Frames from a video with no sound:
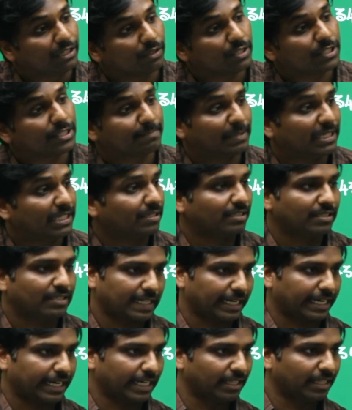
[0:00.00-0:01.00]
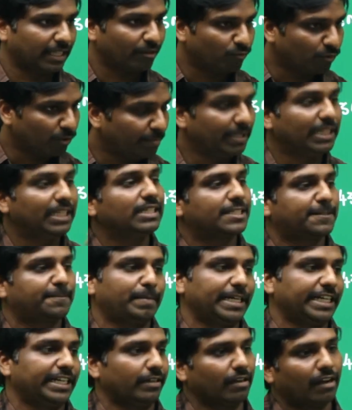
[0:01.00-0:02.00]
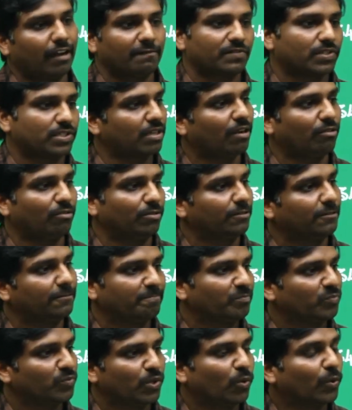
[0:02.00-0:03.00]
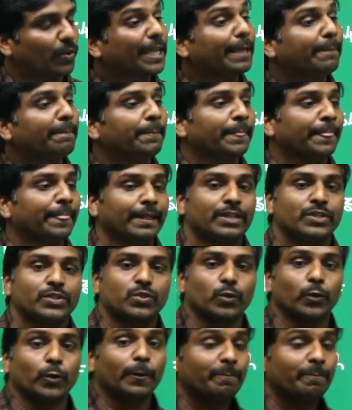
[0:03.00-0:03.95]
per second. That would be the speed of sound. Okay. So